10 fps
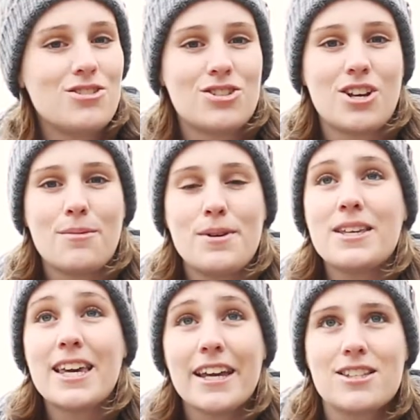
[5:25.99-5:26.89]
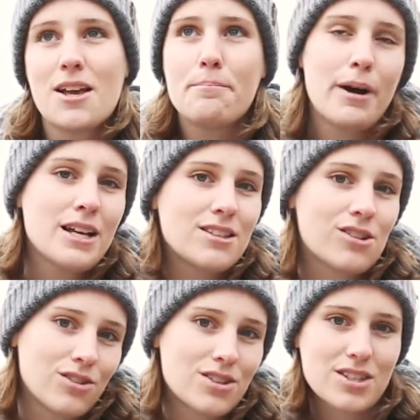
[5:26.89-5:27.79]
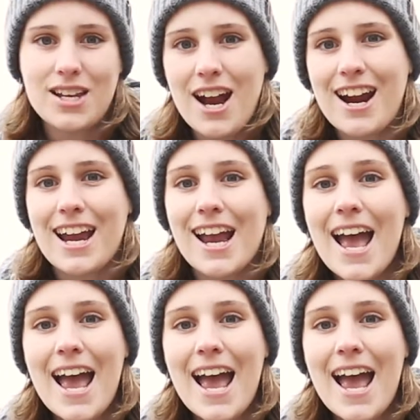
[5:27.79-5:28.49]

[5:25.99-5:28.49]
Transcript: there's gonna be kids on bicycles staring,